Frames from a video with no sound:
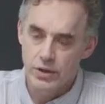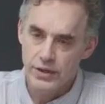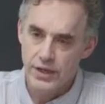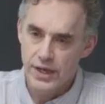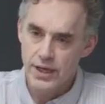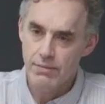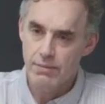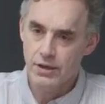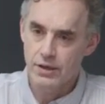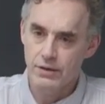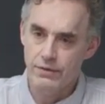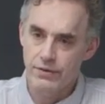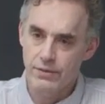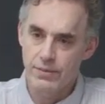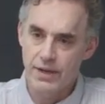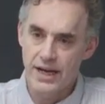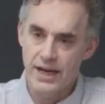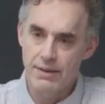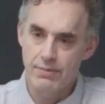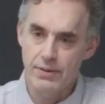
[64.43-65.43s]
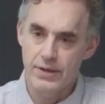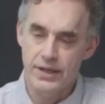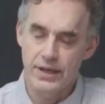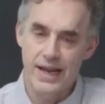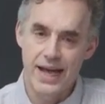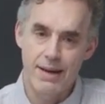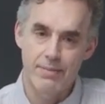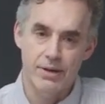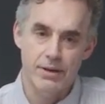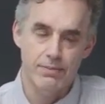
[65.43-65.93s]
We'll think about it from the
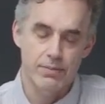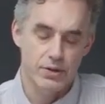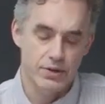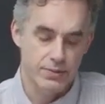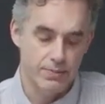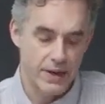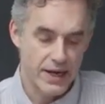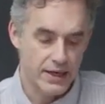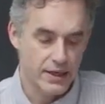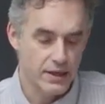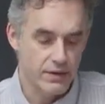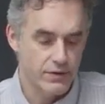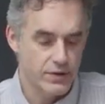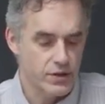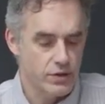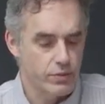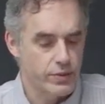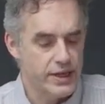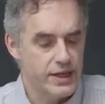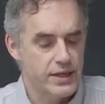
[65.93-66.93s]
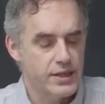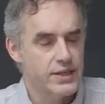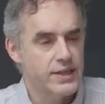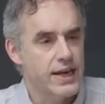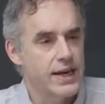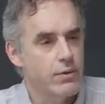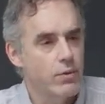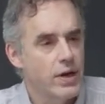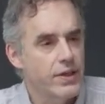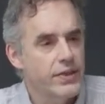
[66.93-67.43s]
hypothalamic perspective. So we could
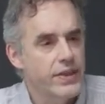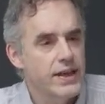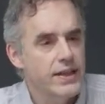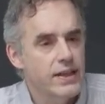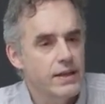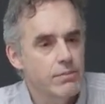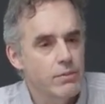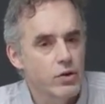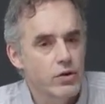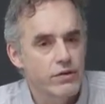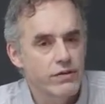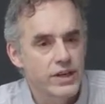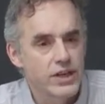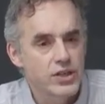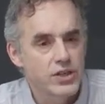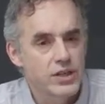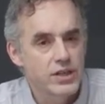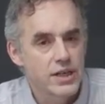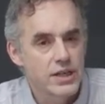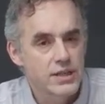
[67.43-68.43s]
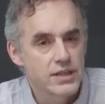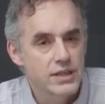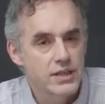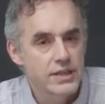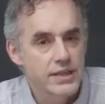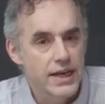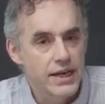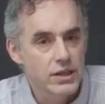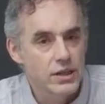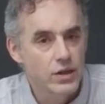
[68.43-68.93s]
say one thing that motivation does is
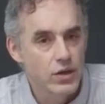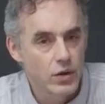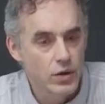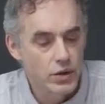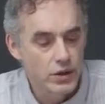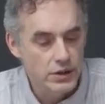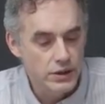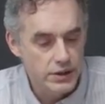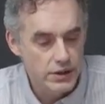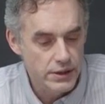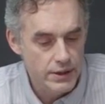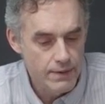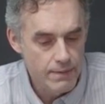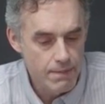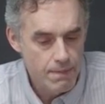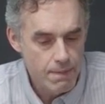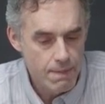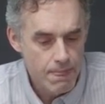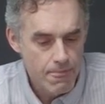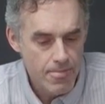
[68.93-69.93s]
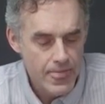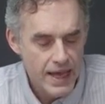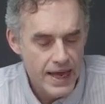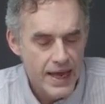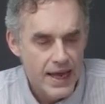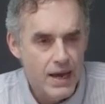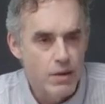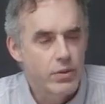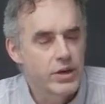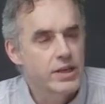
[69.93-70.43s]
set goals.
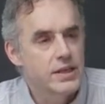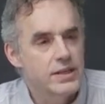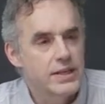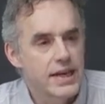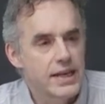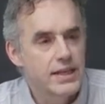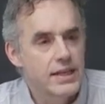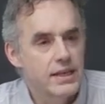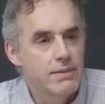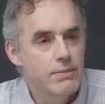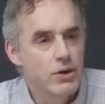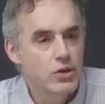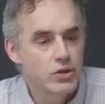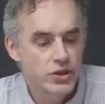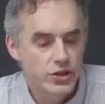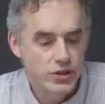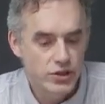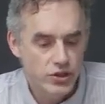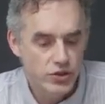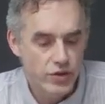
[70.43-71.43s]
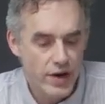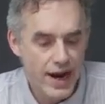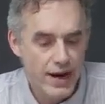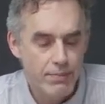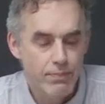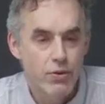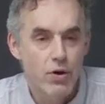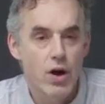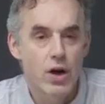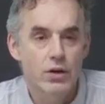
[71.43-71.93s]
And we could say that emotions
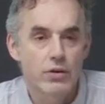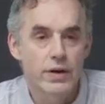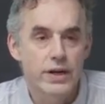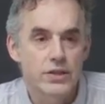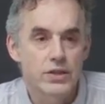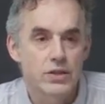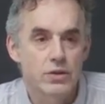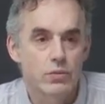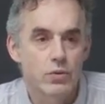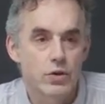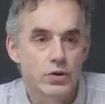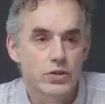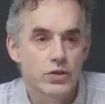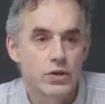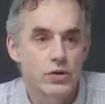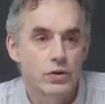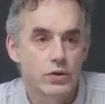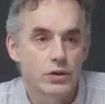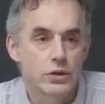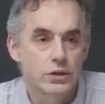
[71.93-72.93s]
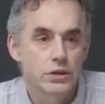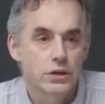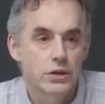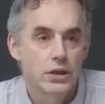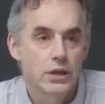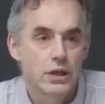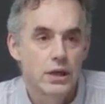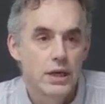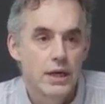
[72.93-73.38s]
track progress towards goals.